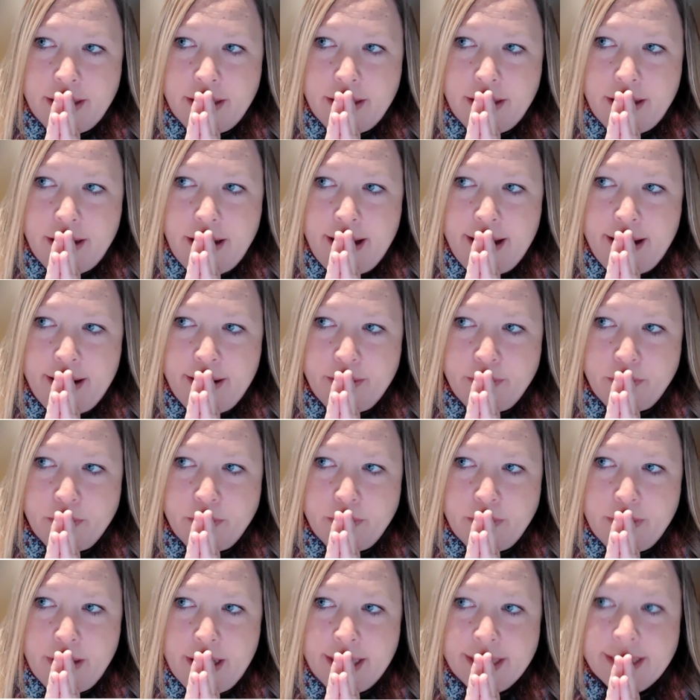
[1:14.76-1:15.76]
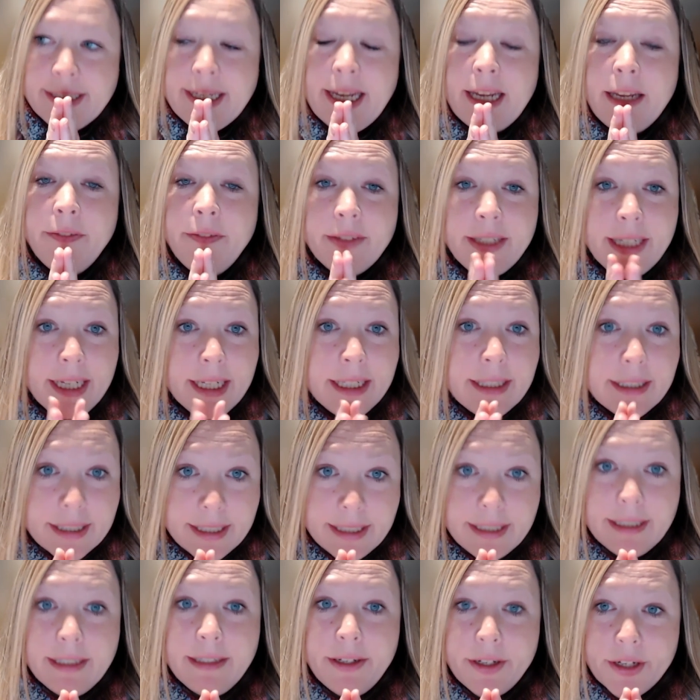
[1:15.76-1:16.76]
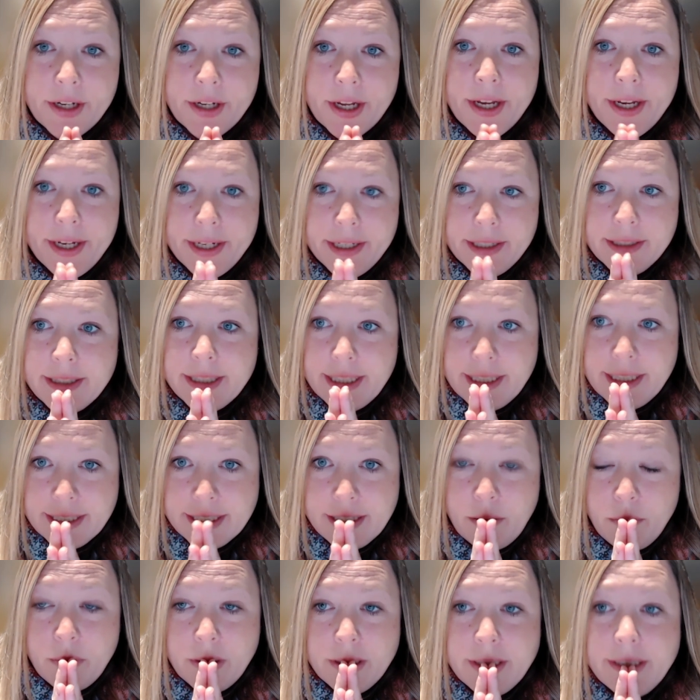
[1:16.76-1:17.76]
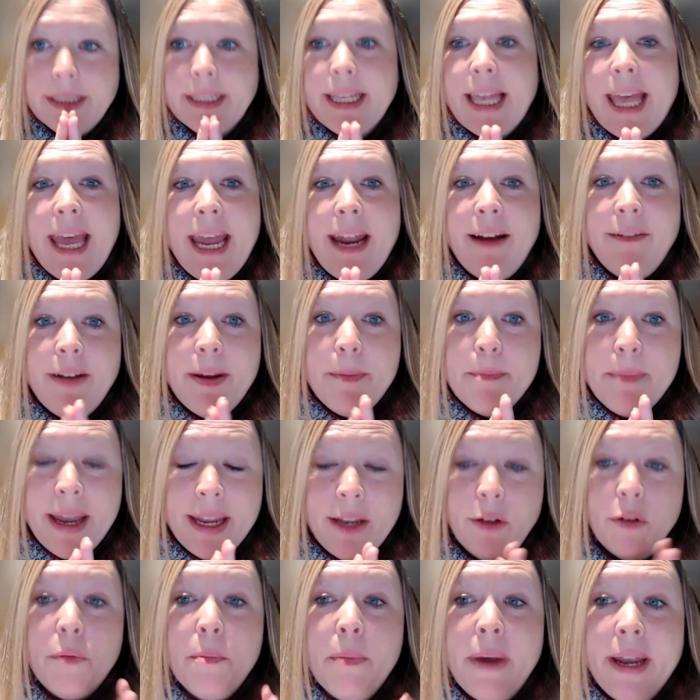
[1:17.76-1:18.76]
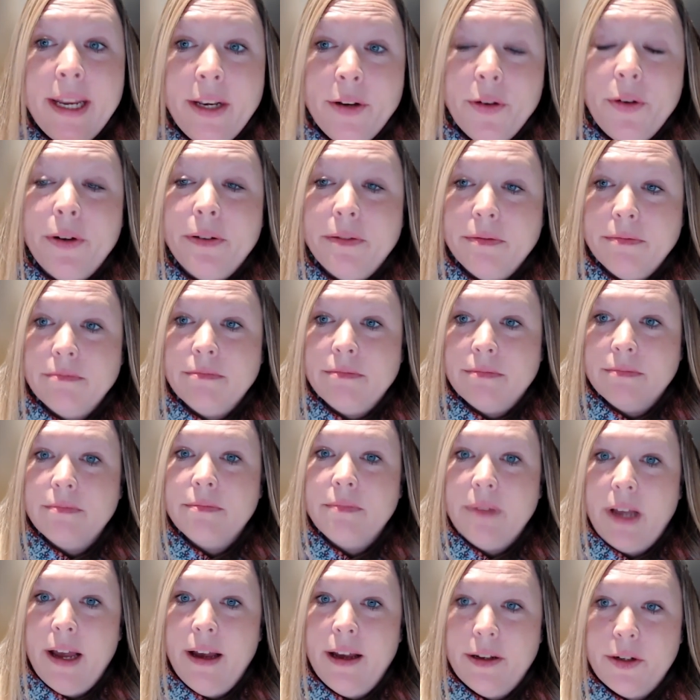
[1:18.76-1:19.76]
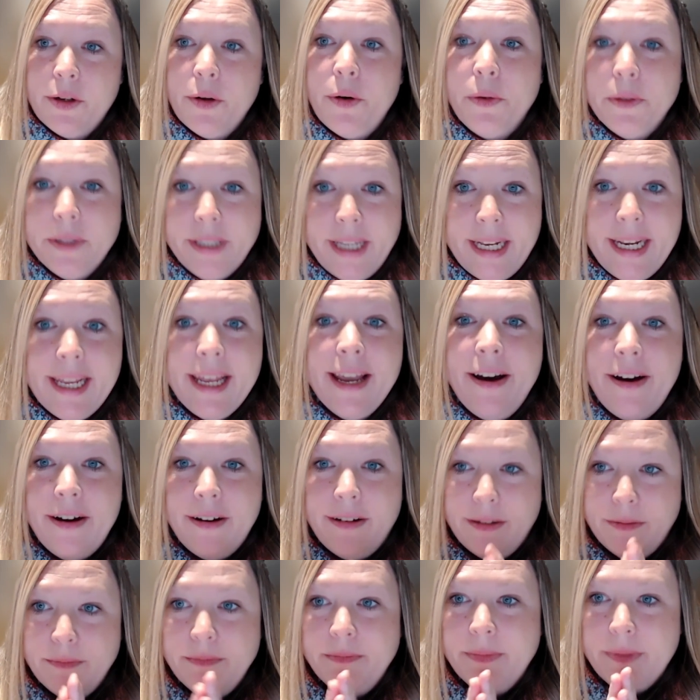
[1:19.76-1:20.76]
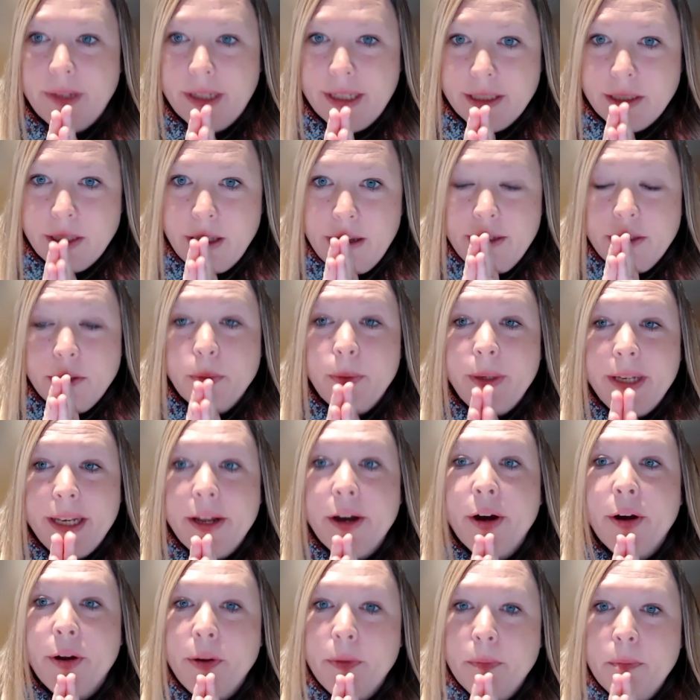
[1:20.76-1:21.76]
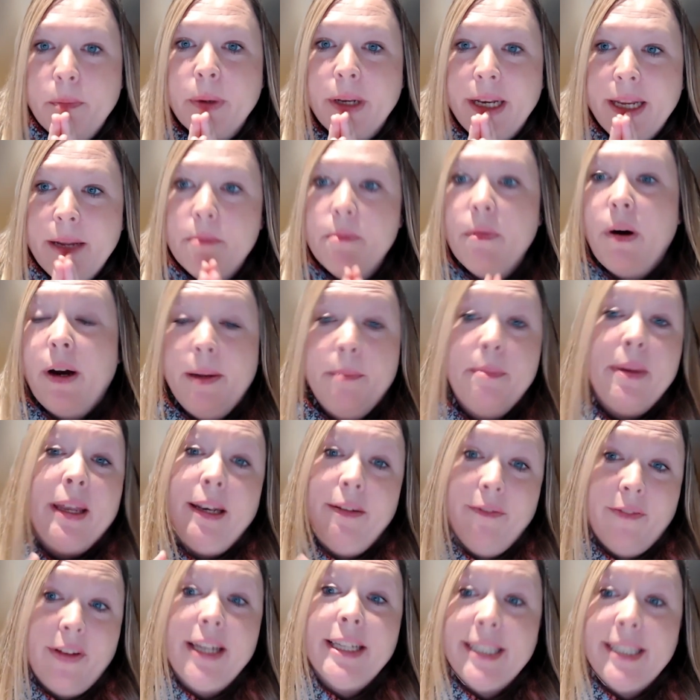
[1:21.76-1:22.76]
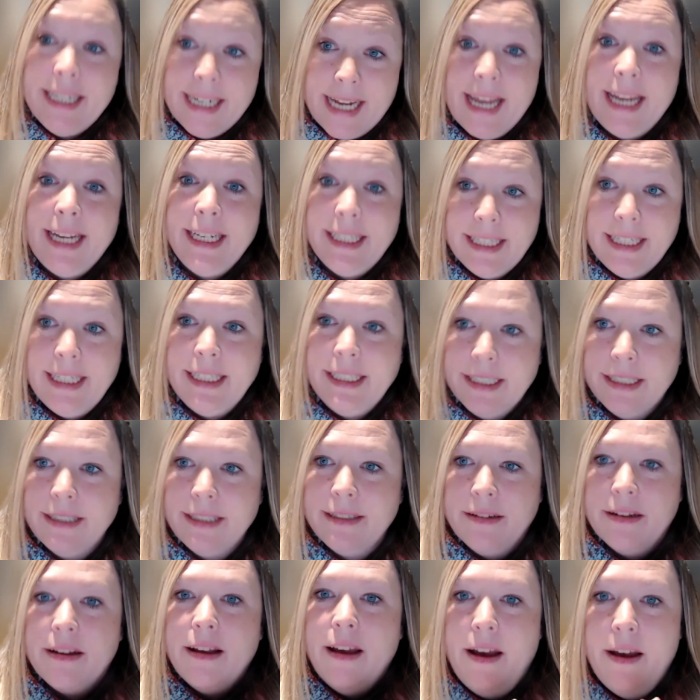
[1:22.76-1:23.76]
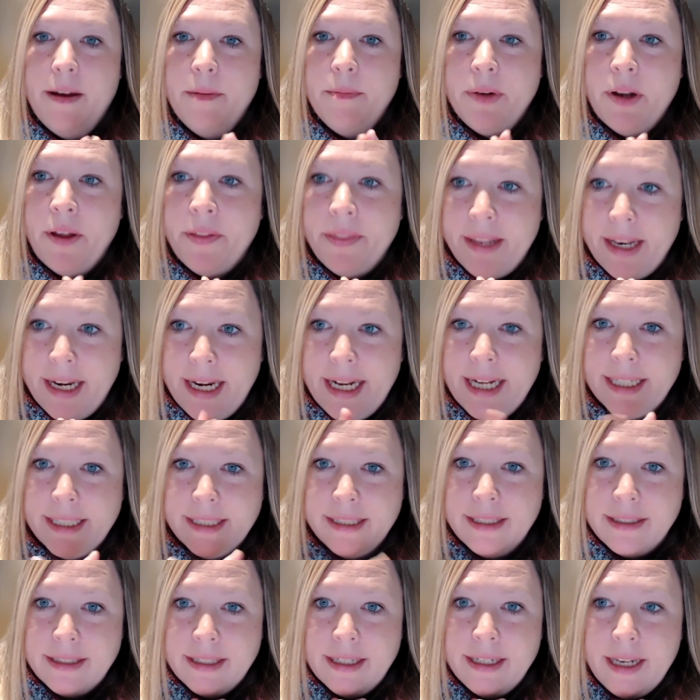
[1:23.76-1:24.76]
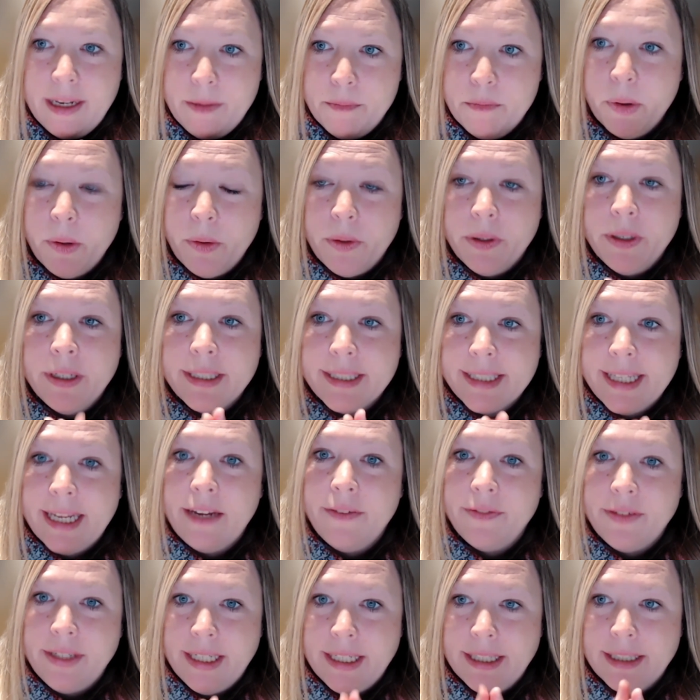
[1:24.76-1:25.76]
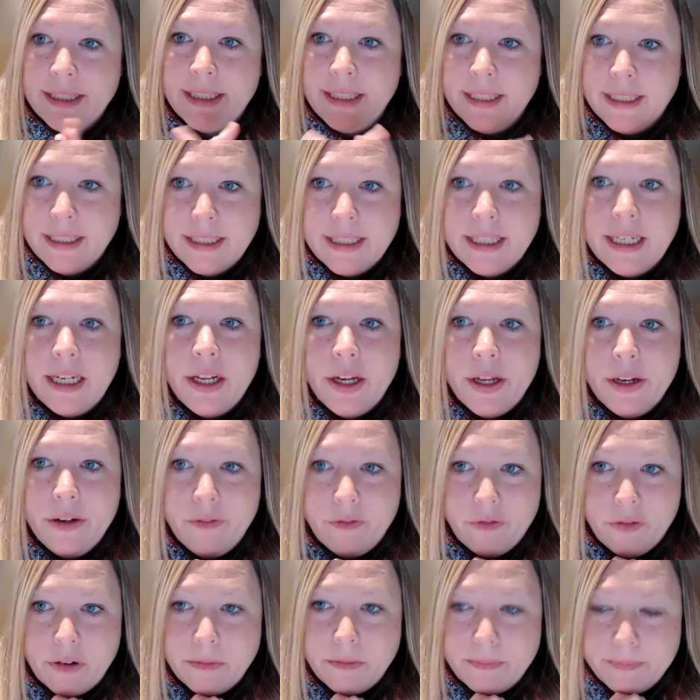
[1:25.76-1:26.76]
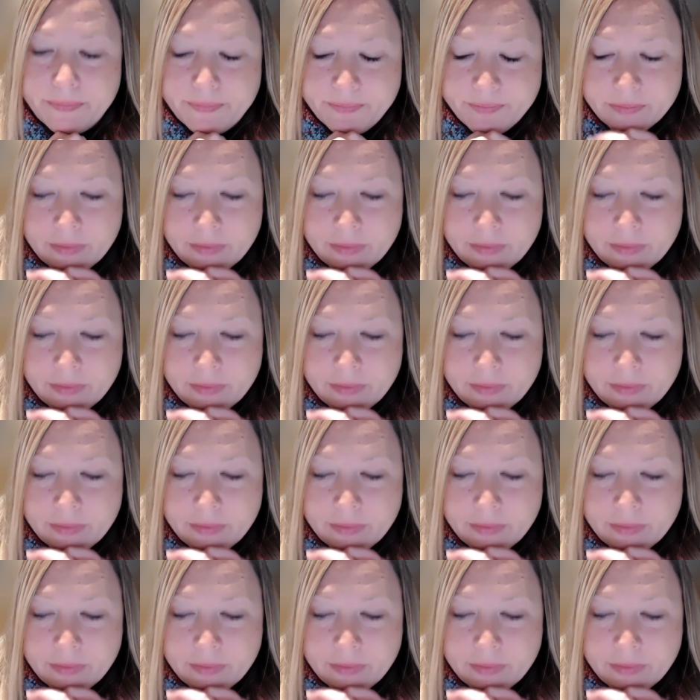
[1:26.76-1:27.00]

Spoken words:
a safety incident occurs in someone's care, it may or may not cause any harm, as we know, but it might be investigated nonetheless as an important safety incident to learn from.